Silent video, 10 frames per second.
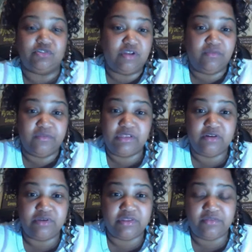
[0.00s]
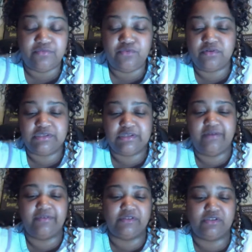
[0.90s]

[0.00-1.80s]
So they really don't get the fullness of it.